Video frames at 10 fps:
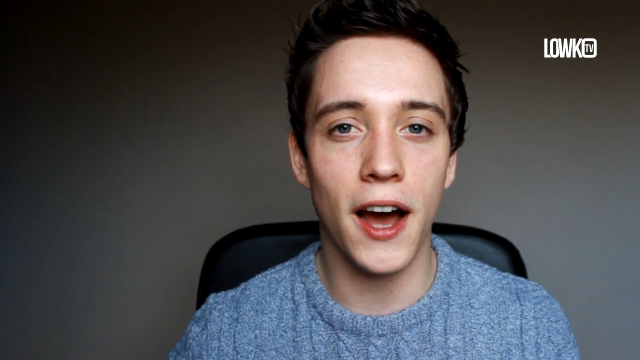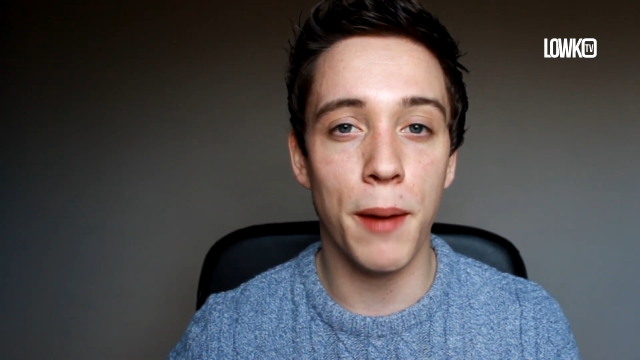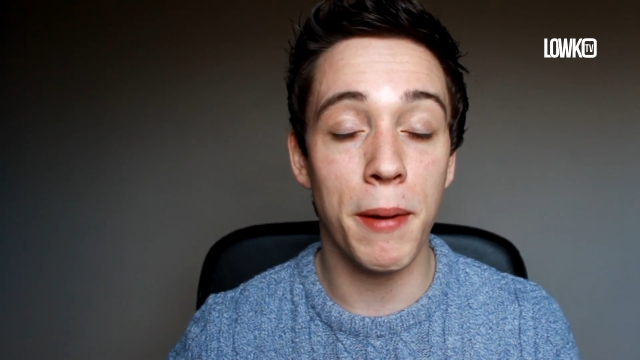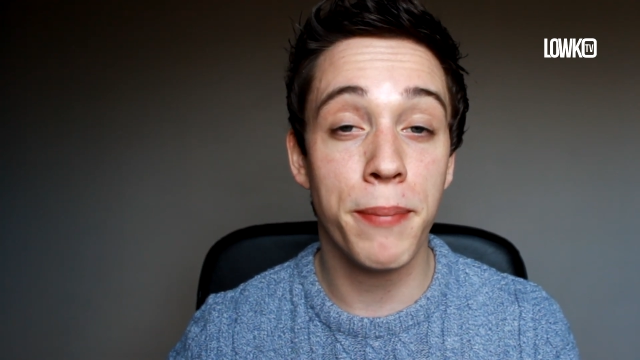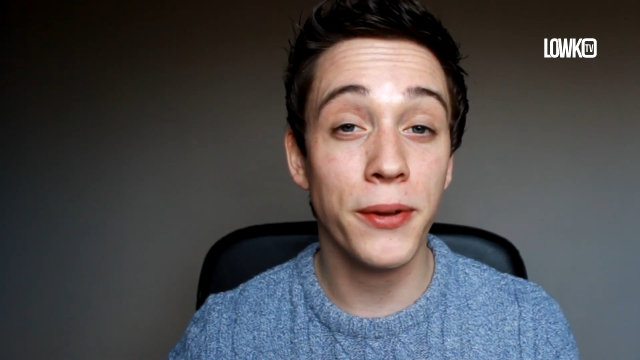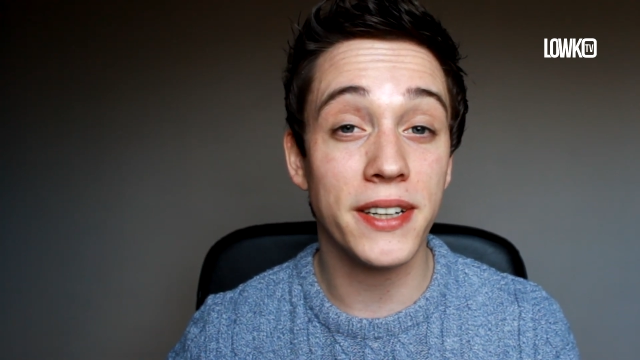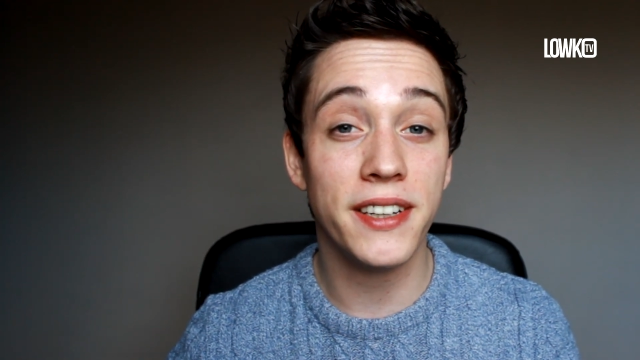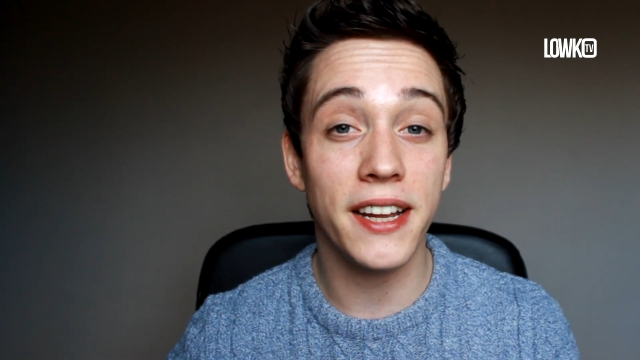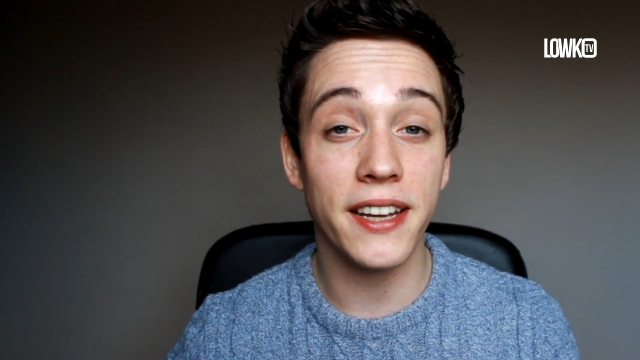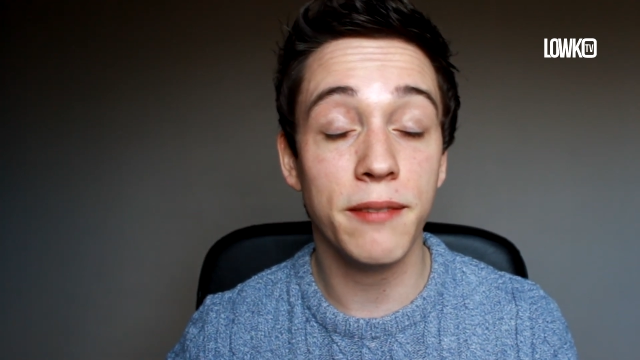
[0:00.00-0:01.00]
um, a build that
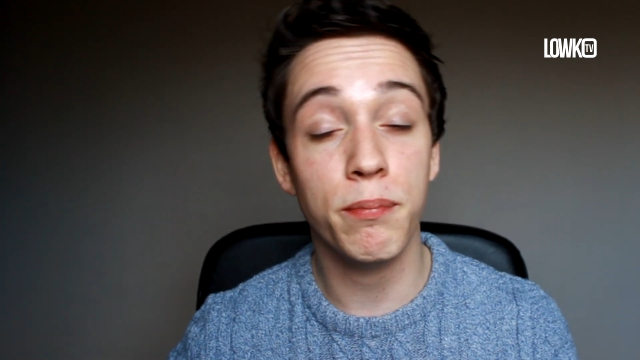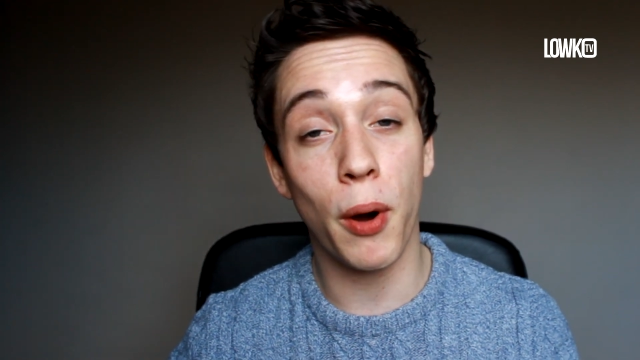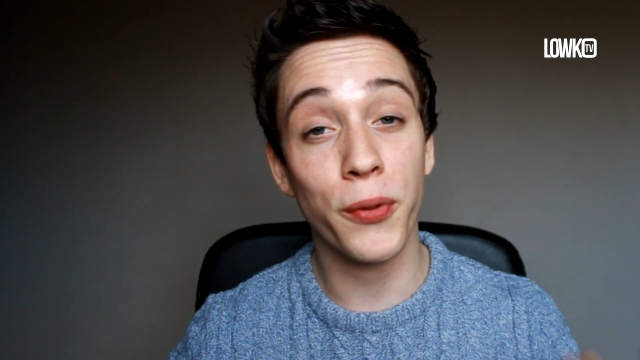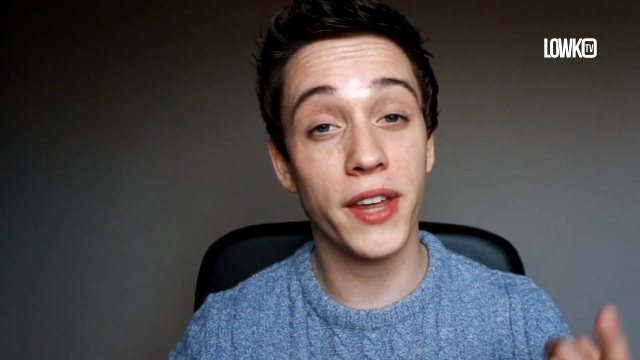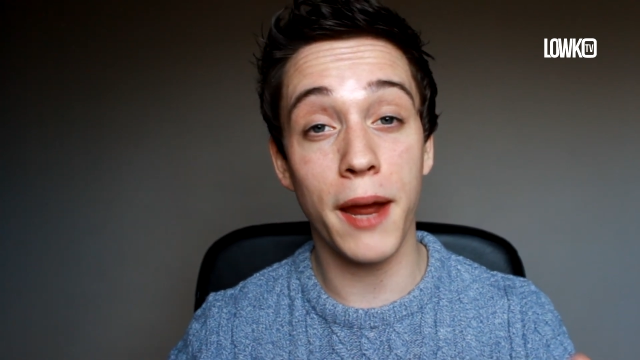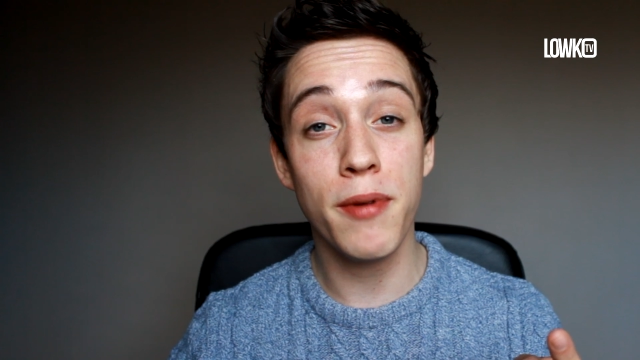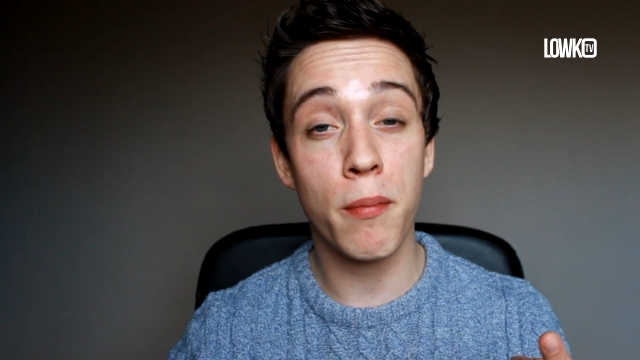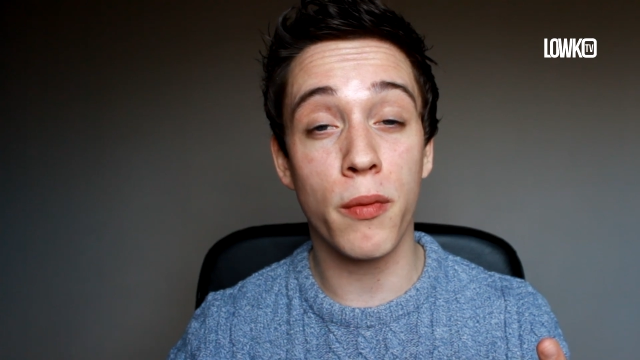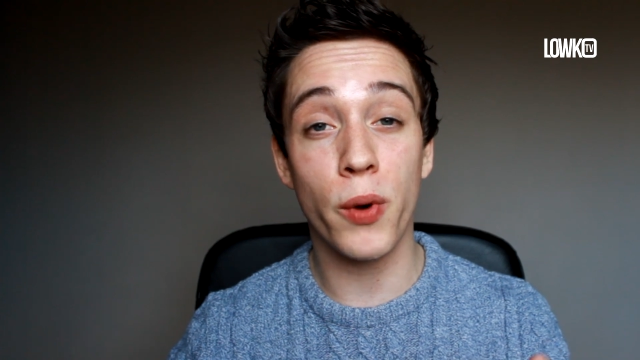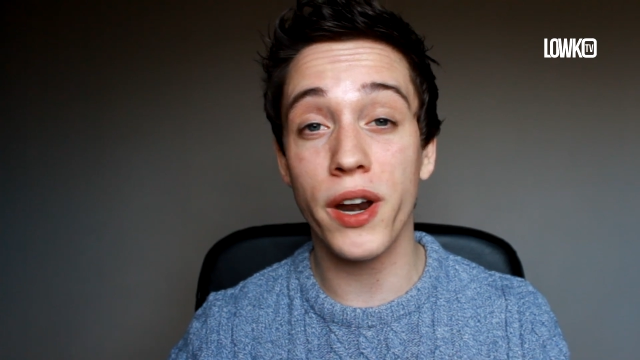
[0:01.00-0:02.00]
she did in both game
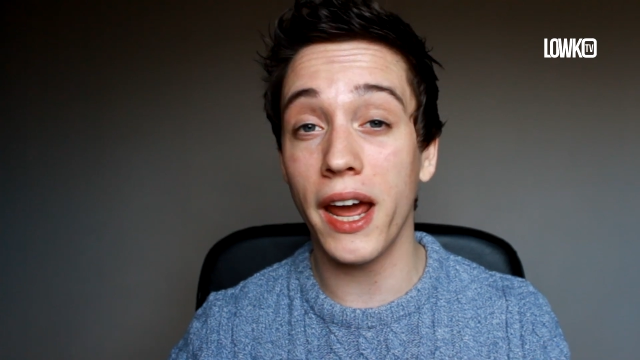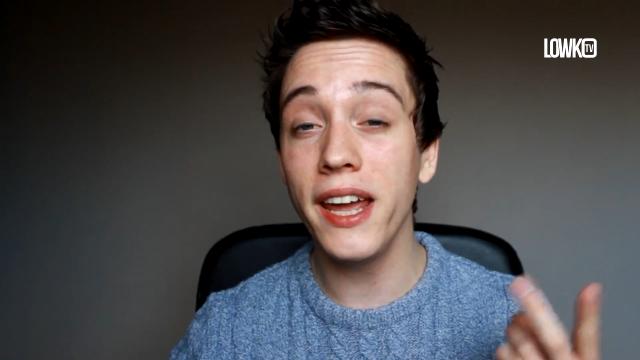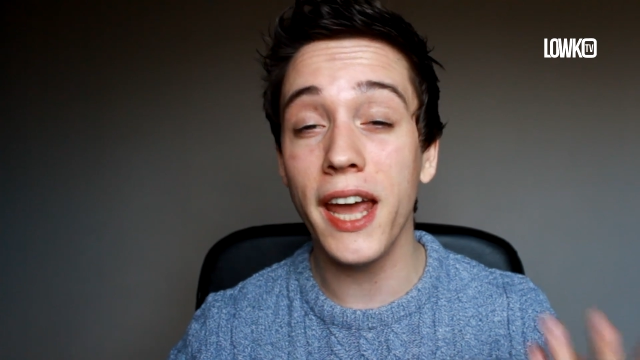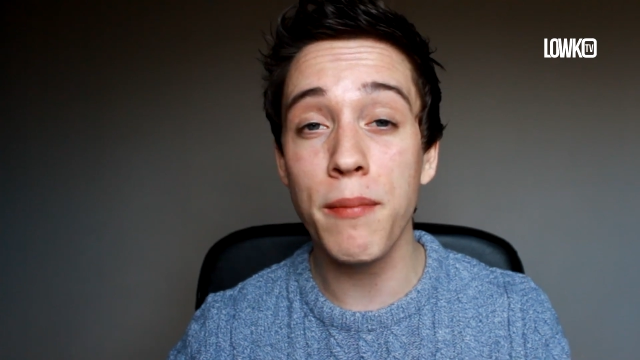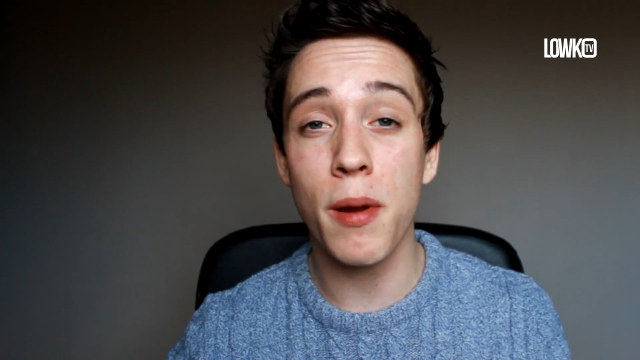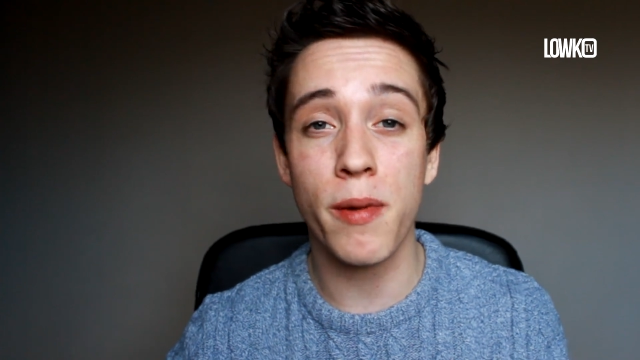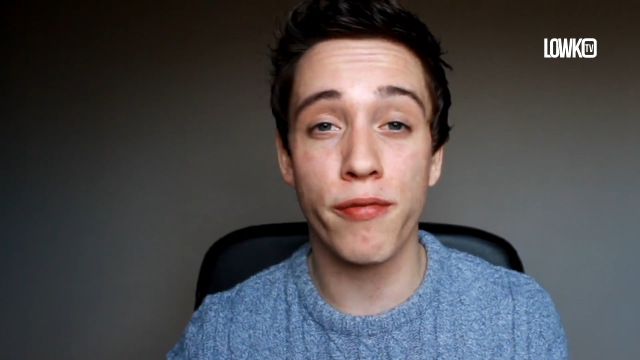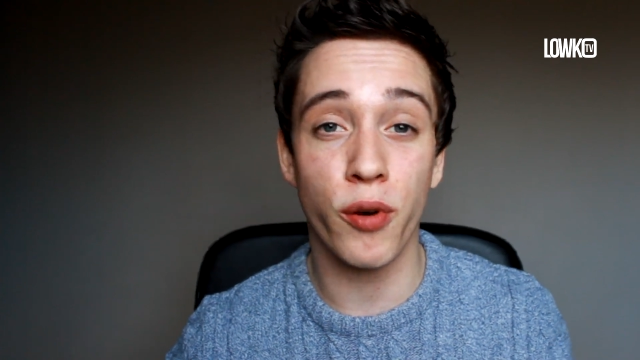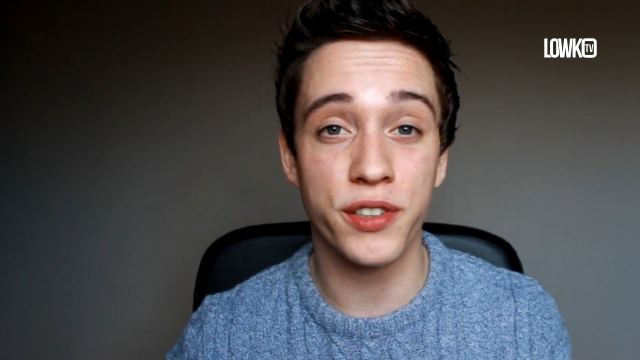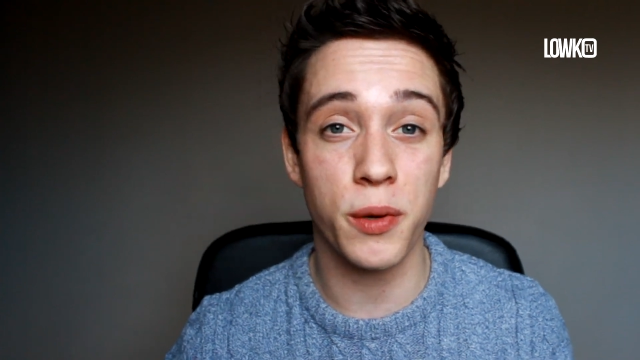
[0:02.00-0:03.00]
number one and game number
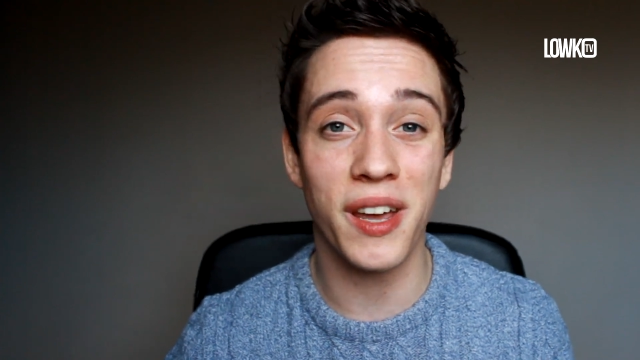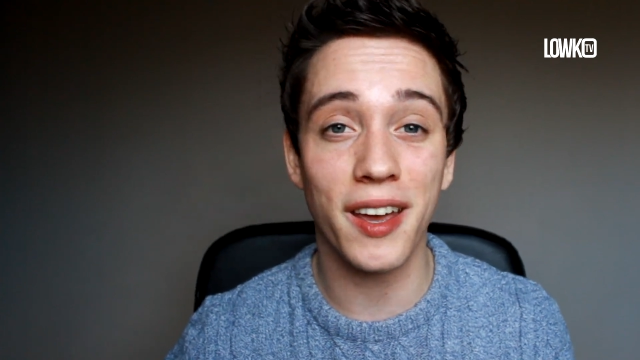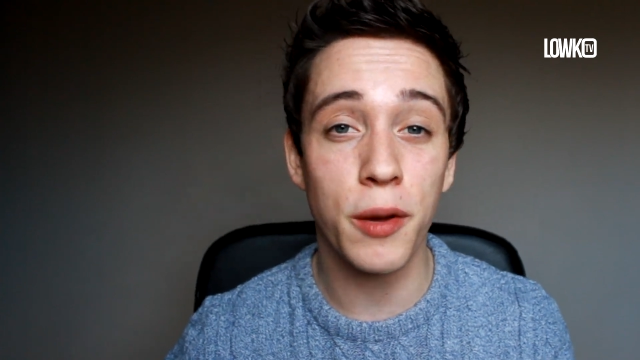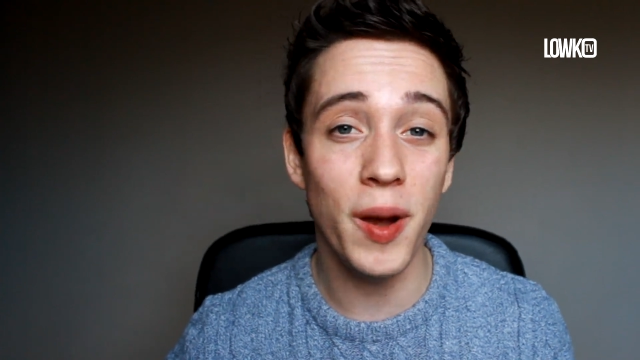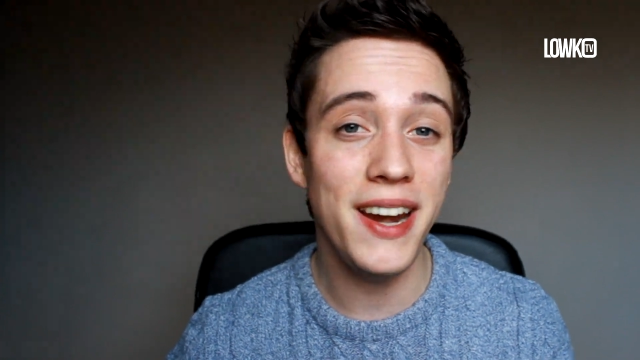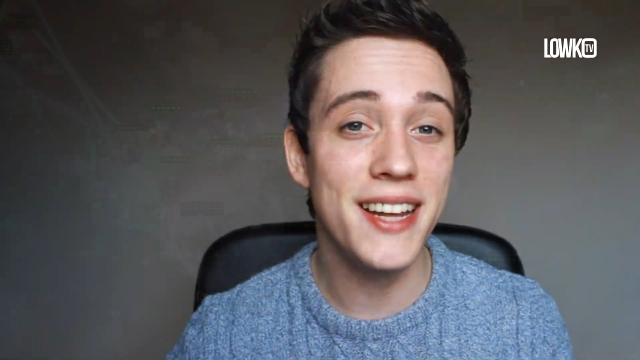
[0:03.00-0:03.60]
four, so we can quite